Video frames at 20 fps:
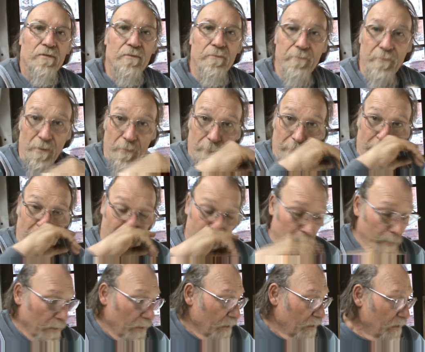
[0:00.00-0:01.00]
Okay,
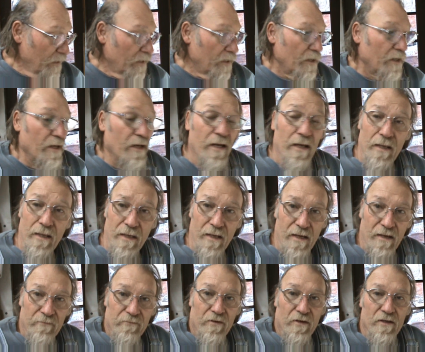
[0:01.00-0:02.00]

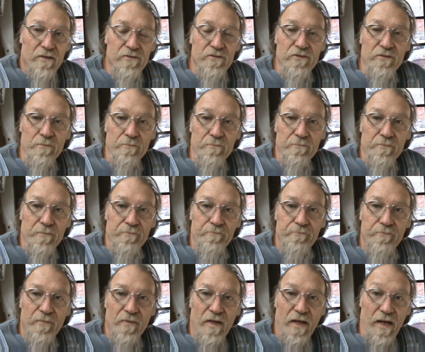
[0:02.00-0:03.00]
I've got some
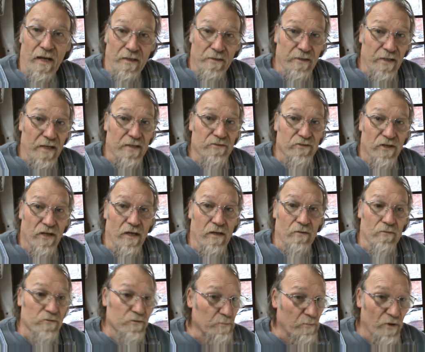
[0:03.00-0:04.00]

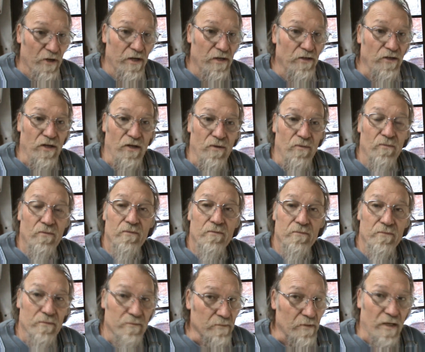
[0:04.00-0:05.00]
anti-scales, brand new.
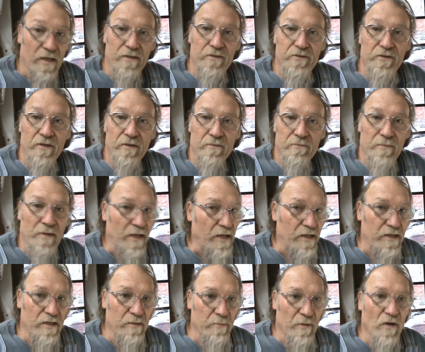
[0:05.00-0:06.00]
I hadn't
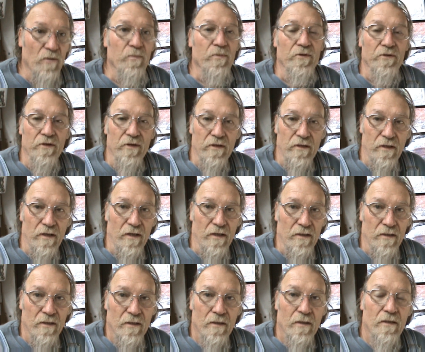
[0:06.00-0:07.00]
even opened it yet,
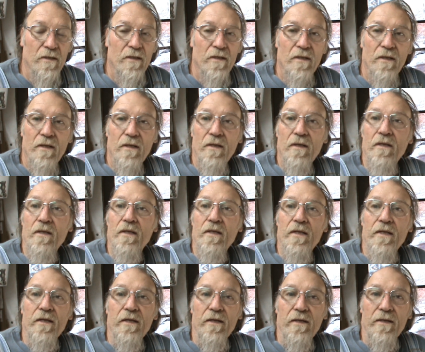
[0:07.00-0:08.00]

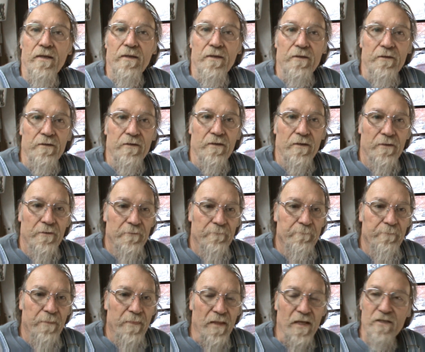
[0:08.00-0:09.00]
and
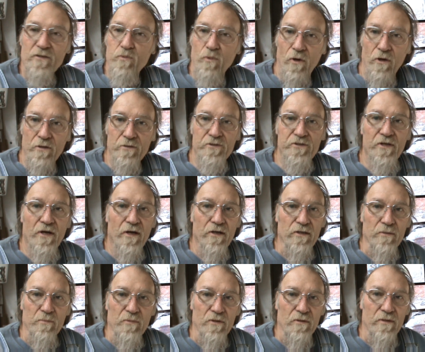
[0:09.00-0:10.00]
it's water
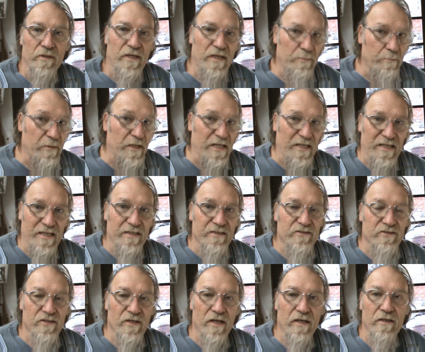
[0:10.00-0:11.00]
soluble. It did
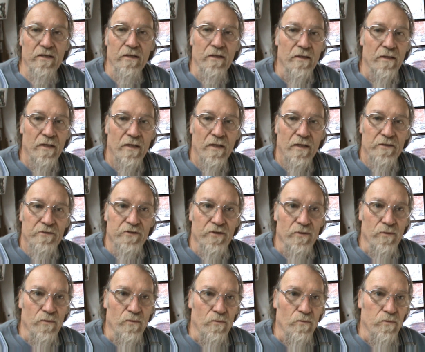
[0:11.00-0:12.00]
say
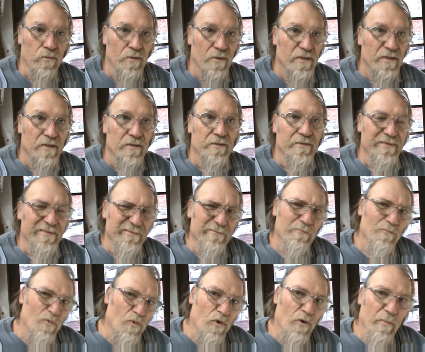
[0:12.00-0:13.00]
to
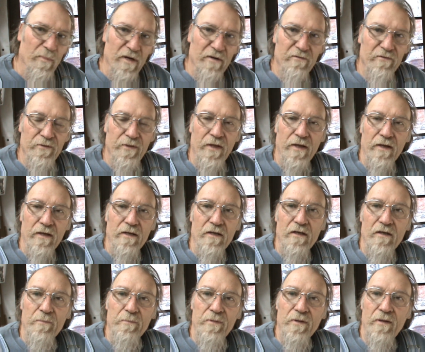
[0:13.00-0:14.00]
warm everything
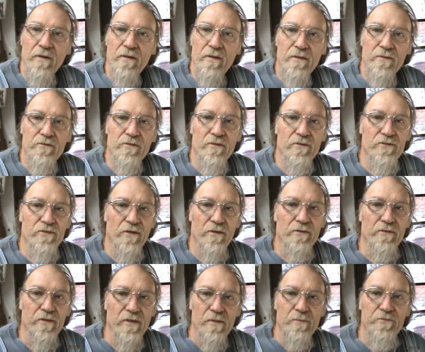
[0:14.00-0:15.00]
up to a certain
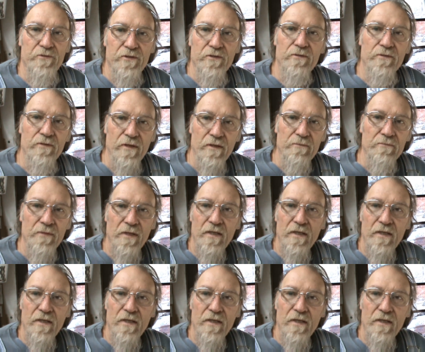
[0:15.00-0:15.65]
temperature, then